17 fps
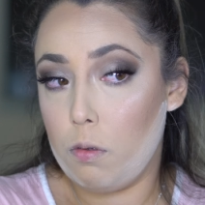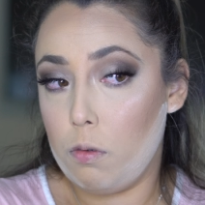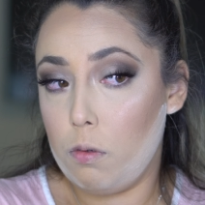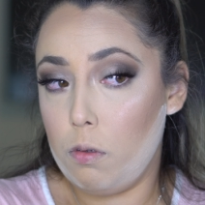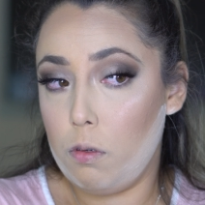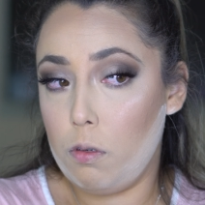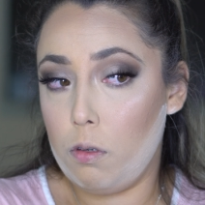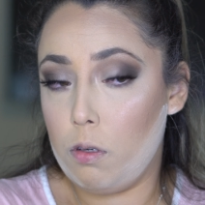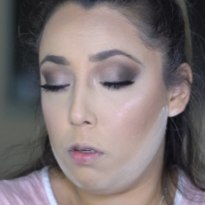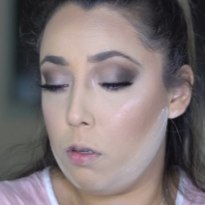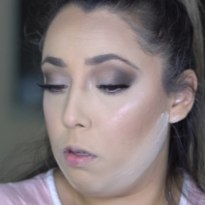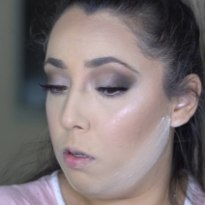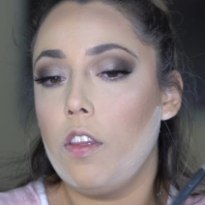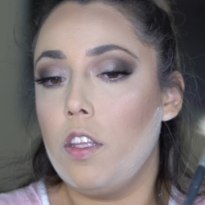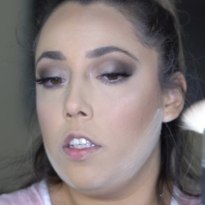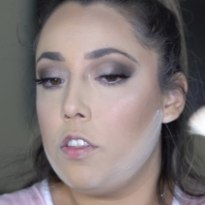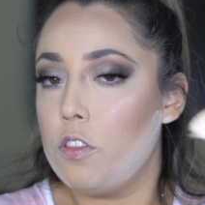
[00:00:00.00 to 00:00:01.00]
Ooh,
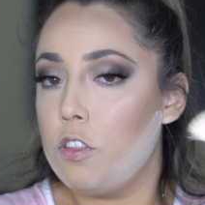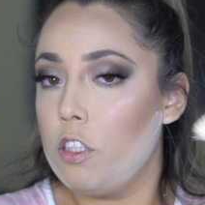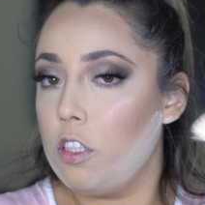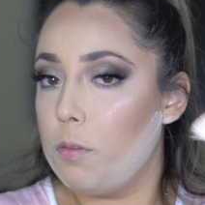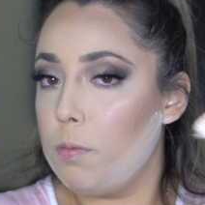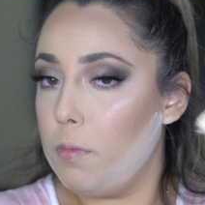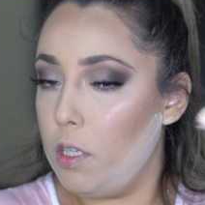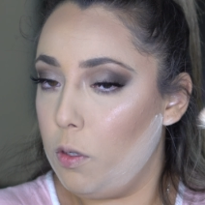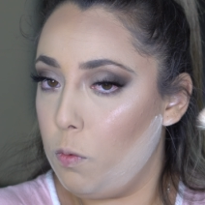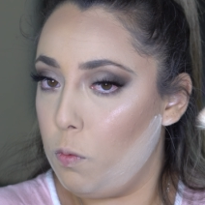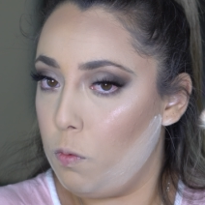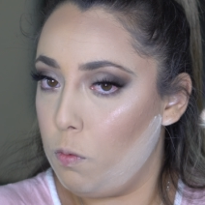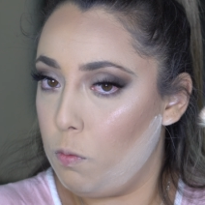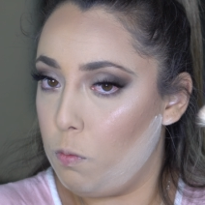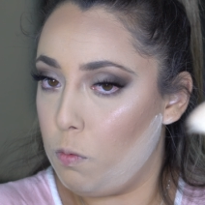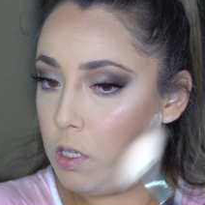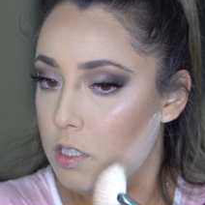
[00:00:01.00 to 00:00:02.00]
this took me
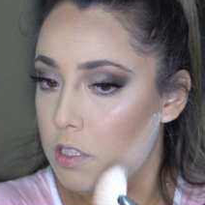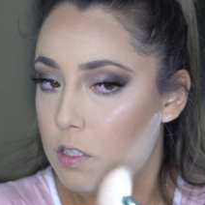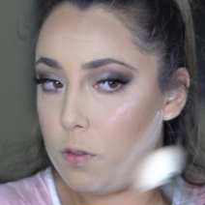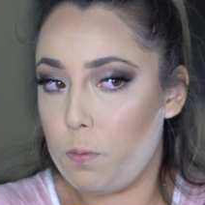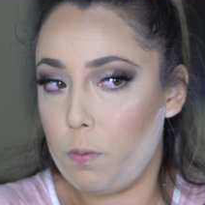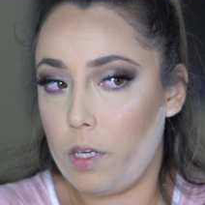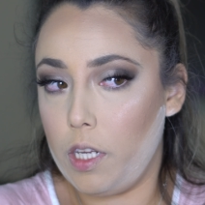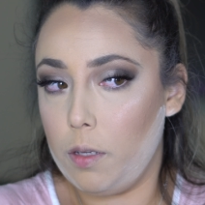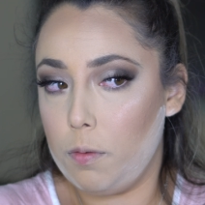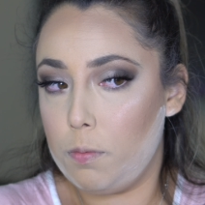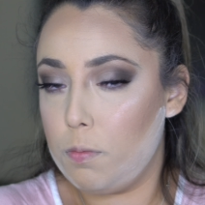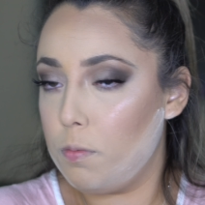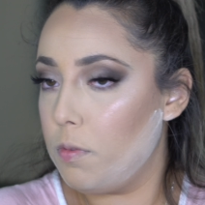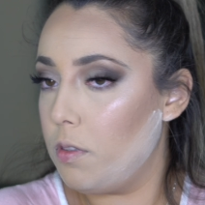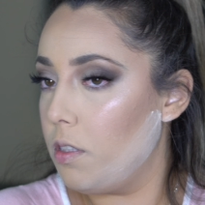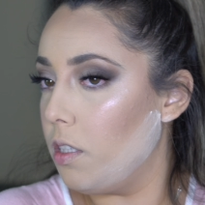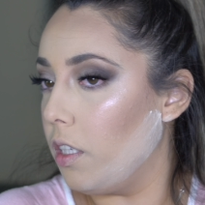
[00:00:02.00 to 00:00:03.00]
one swipe
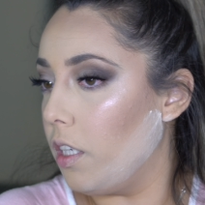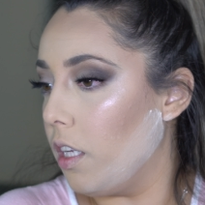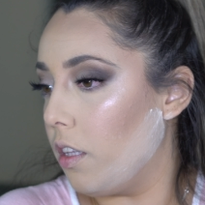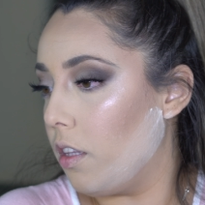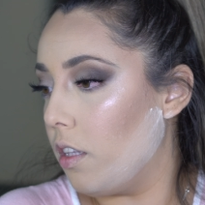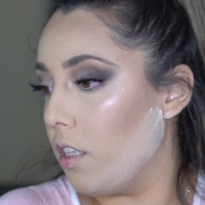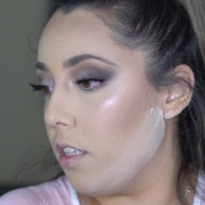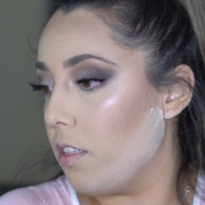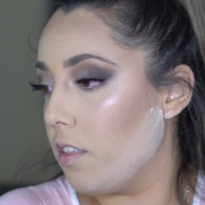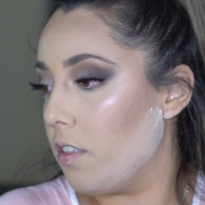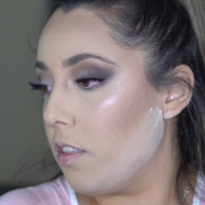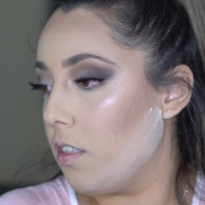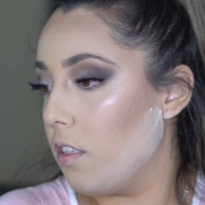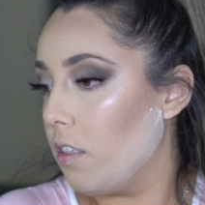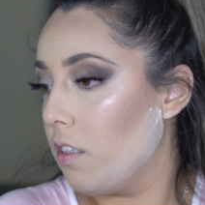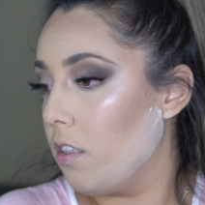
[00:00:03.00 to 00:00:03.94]
to get this.